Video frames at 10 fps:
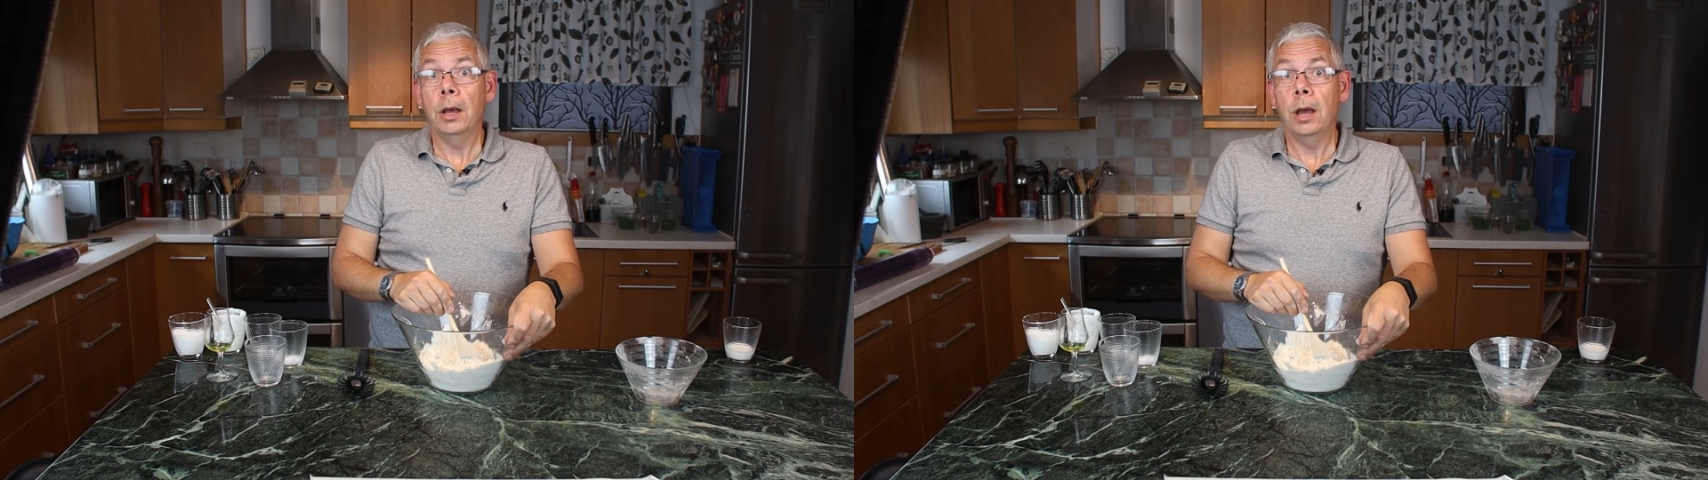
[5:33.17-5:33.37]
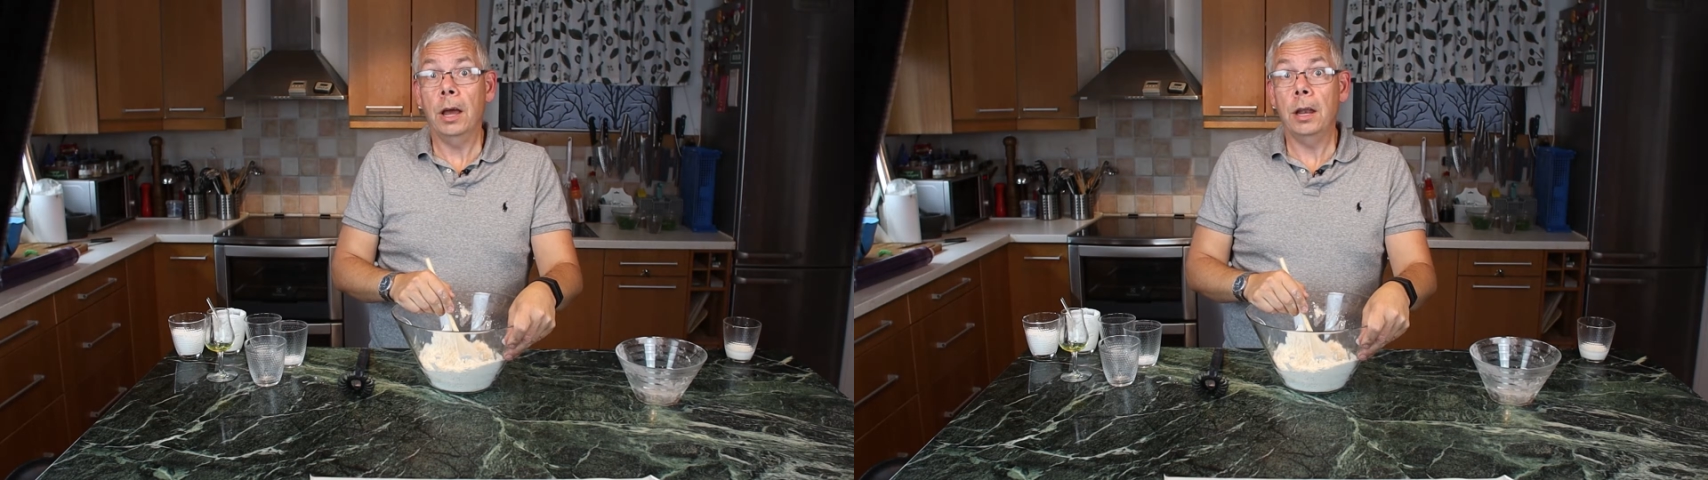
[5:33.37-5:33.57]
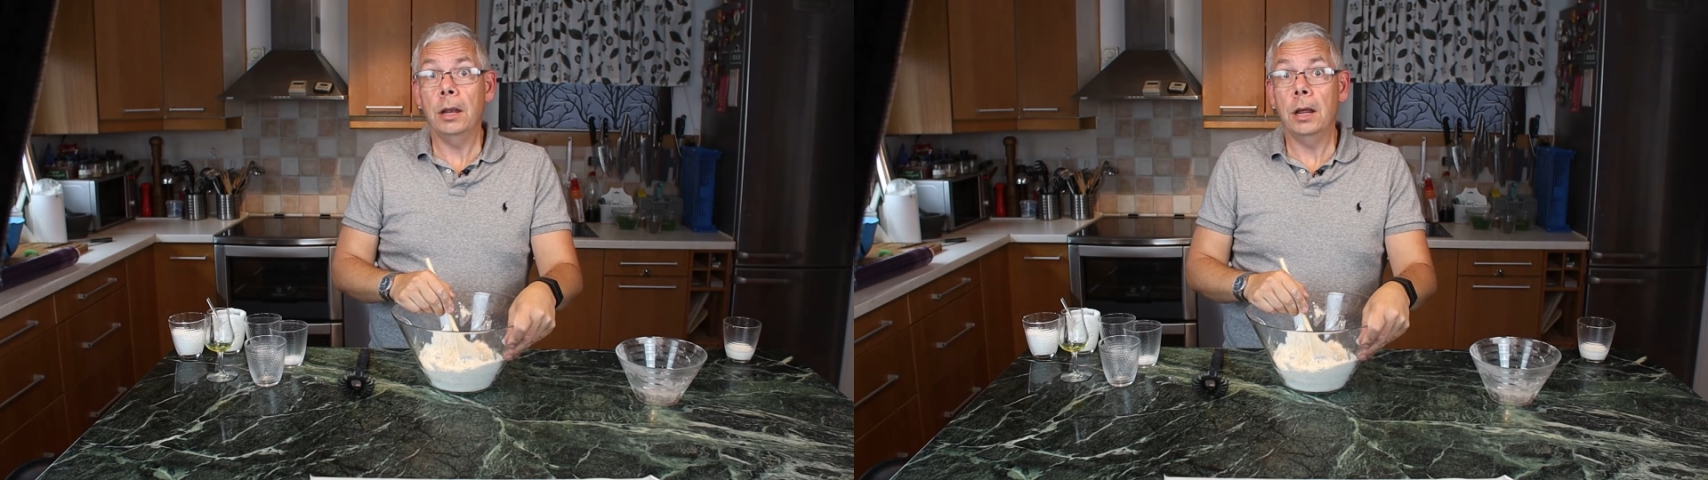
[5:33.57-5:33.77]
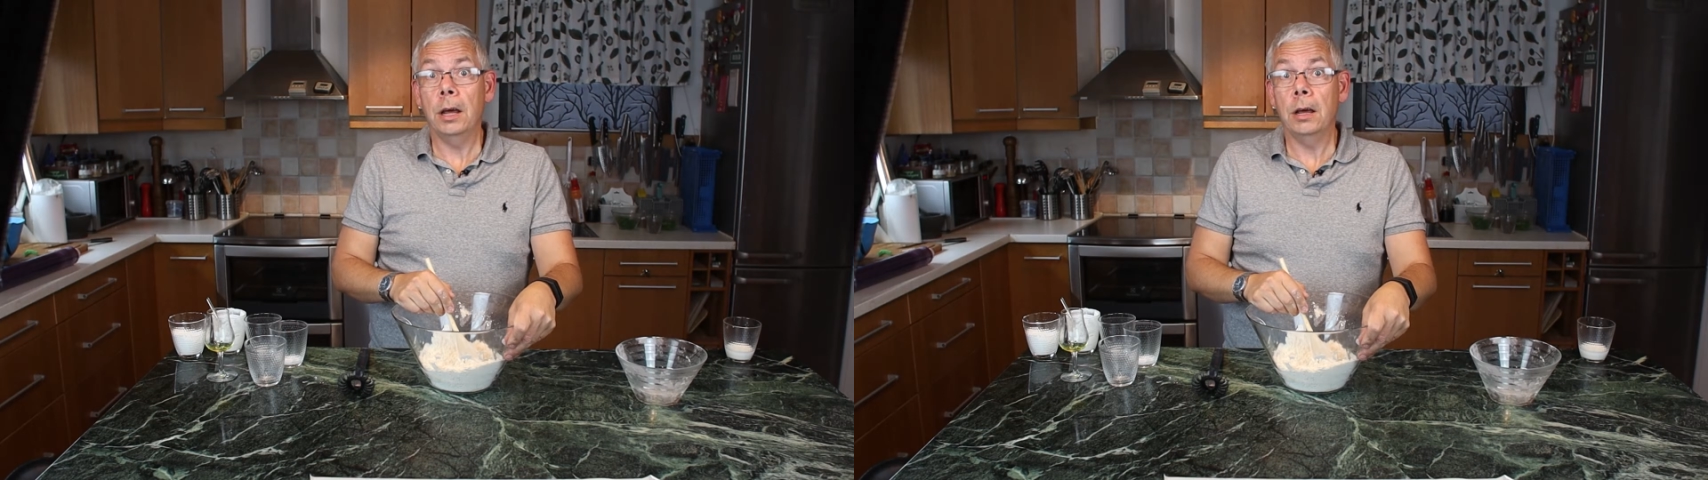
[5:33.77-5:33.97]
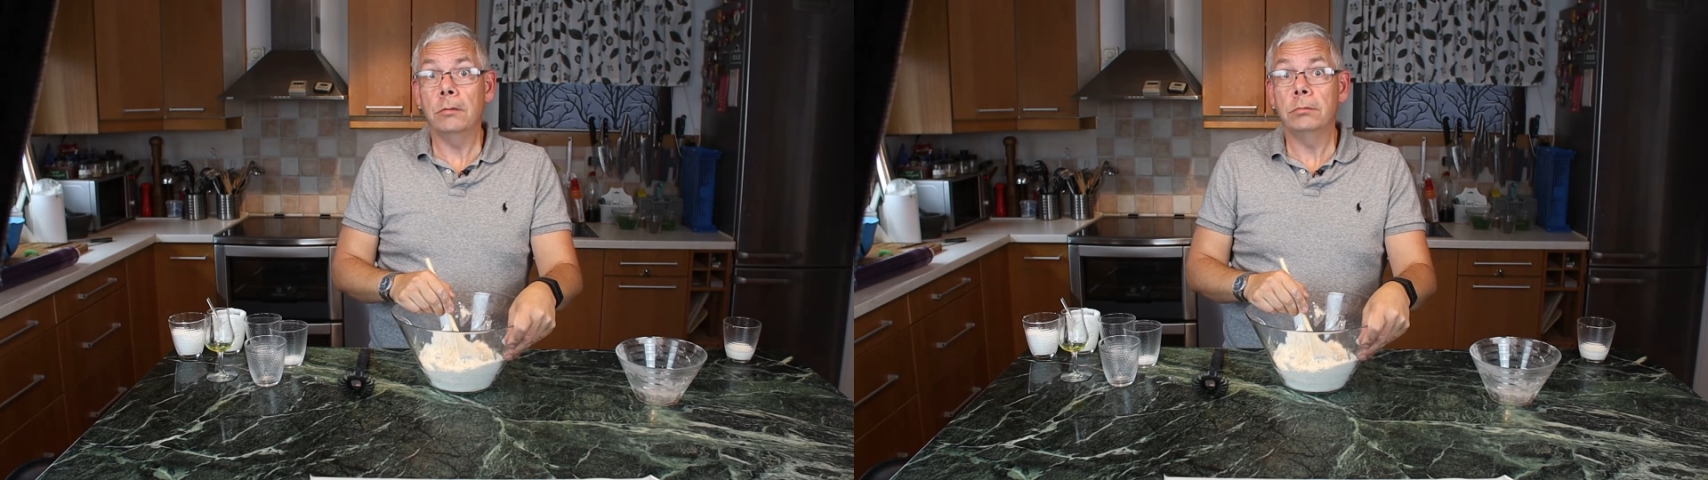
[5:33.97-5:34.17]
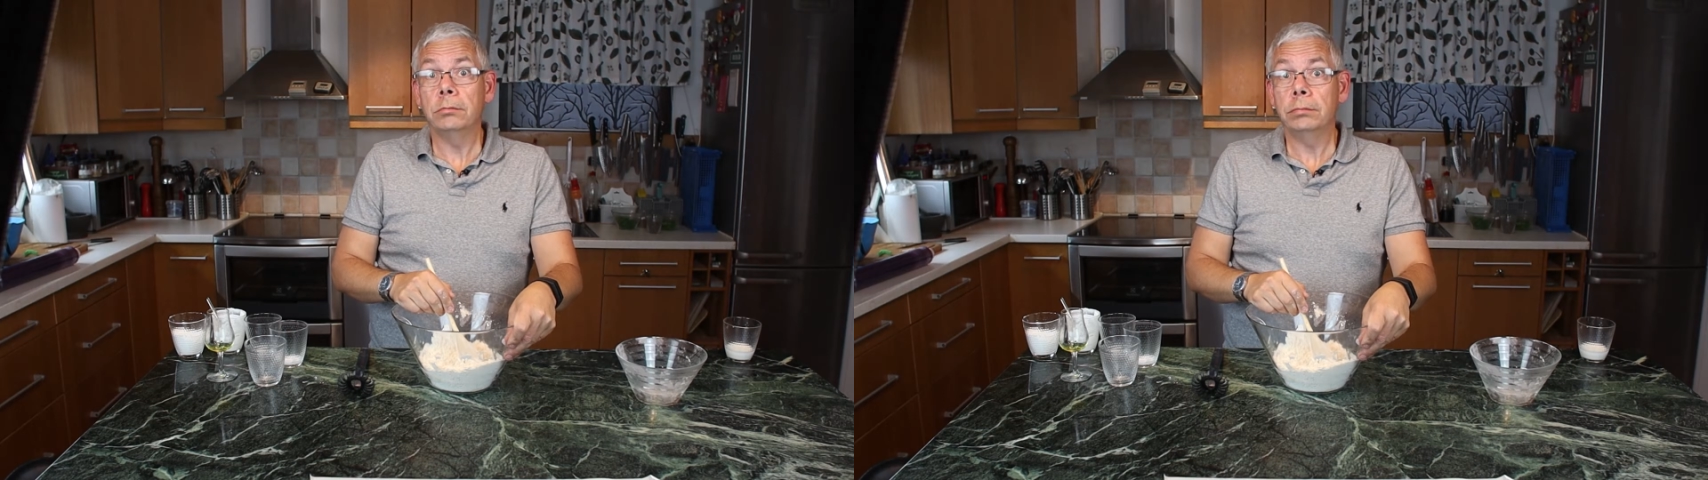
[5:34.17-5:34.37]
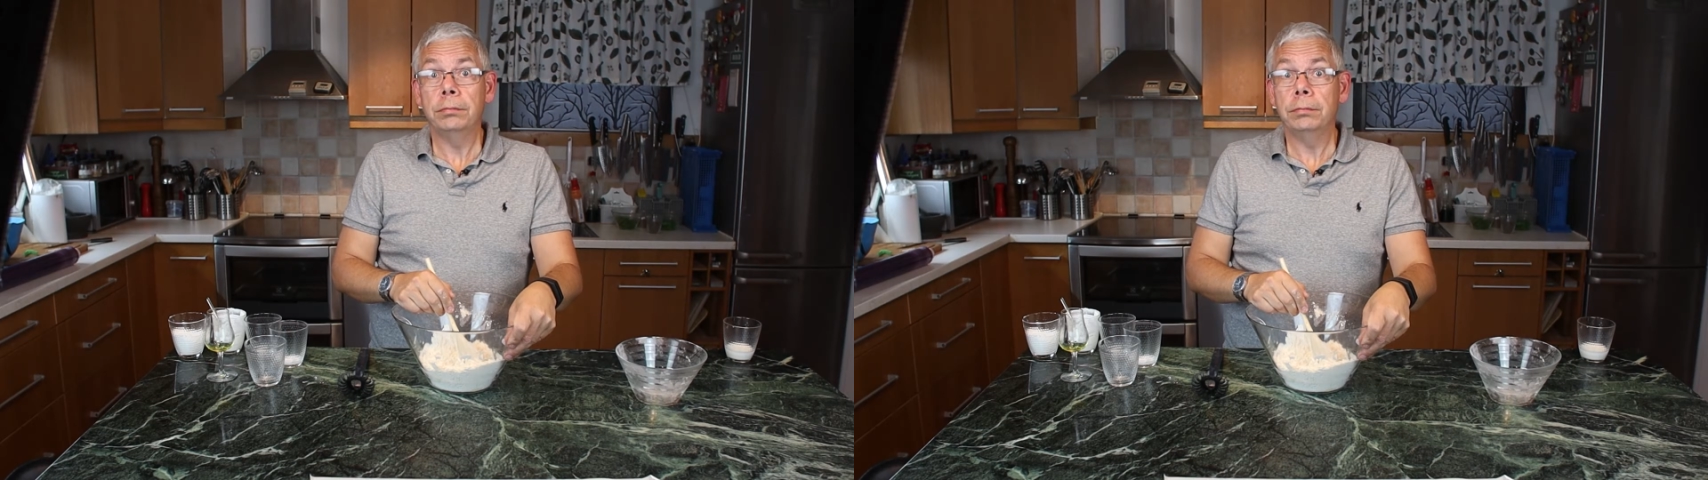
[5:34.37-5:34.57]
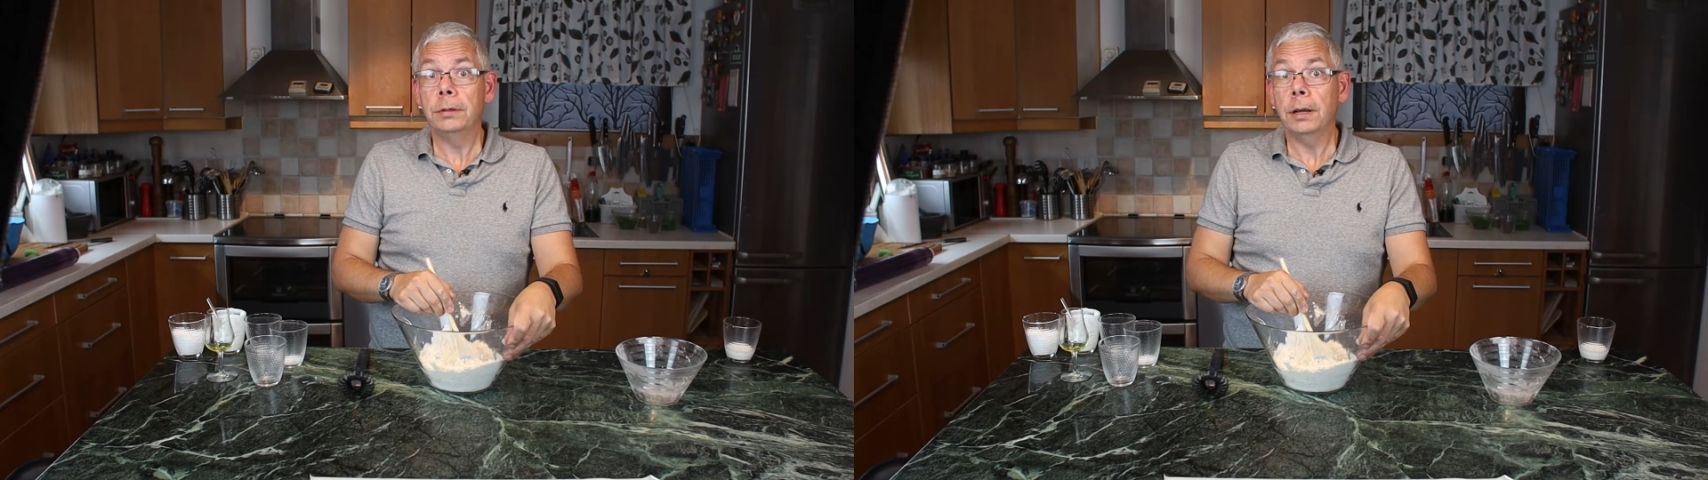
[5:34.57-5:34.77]
And
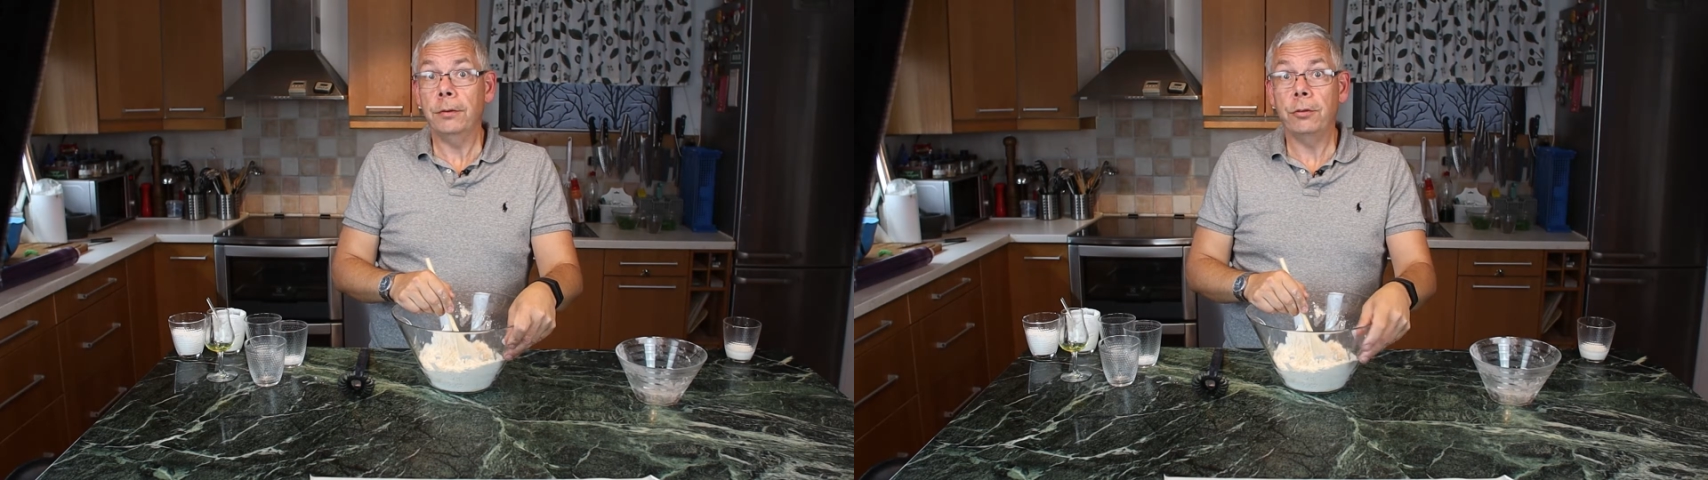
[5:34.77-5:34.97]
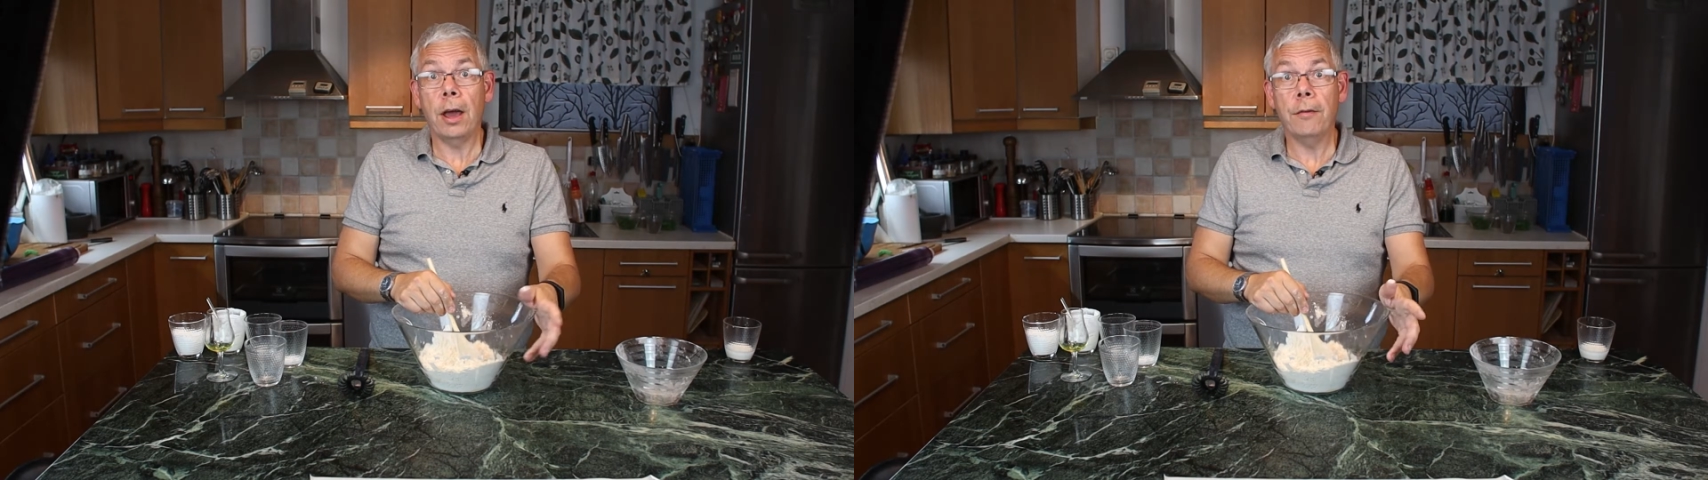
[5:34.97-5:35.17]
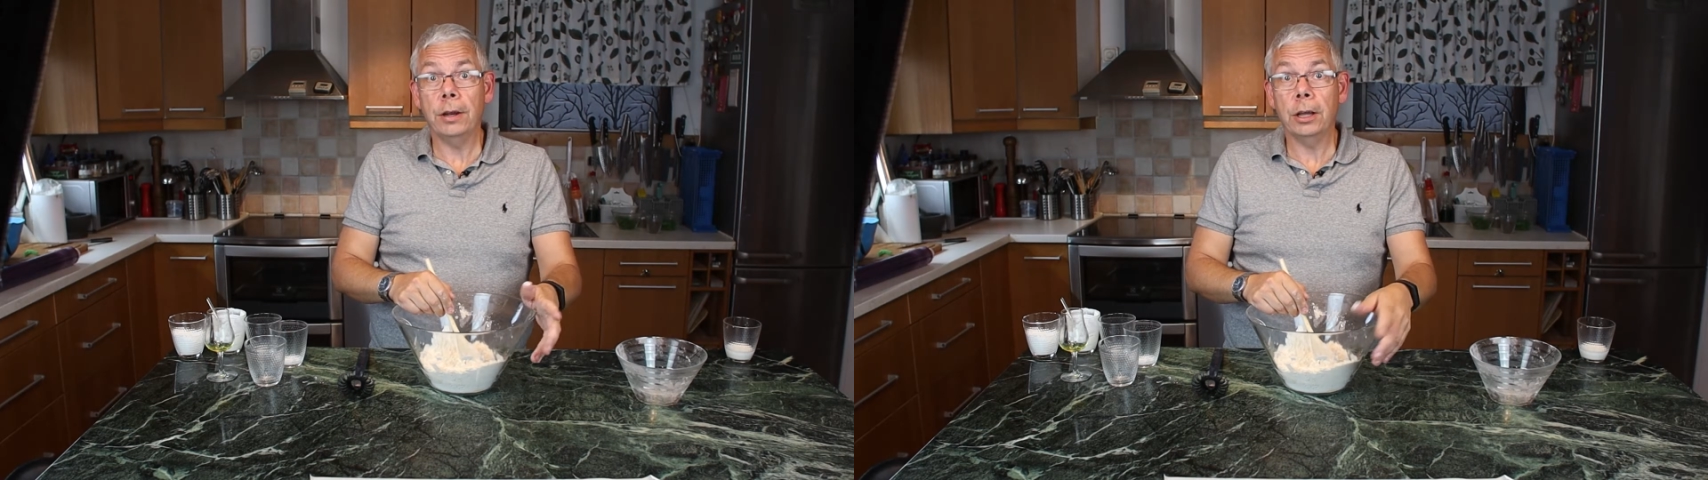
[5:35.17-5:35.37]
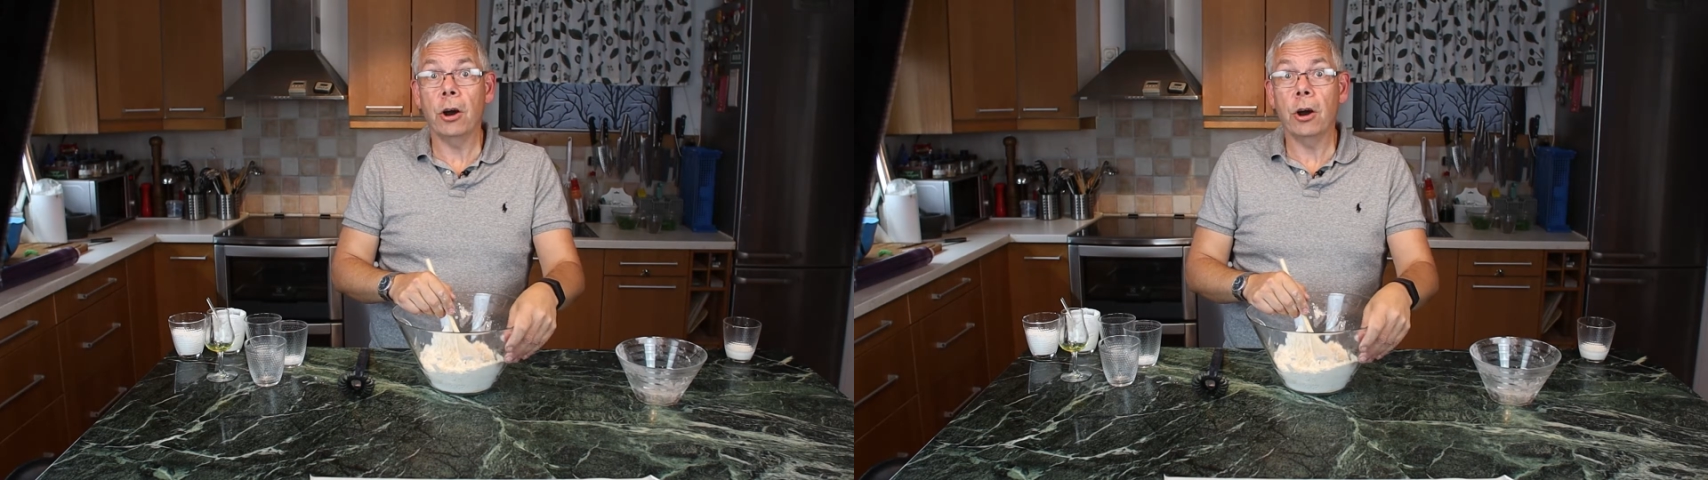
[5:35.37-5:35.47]
if you have any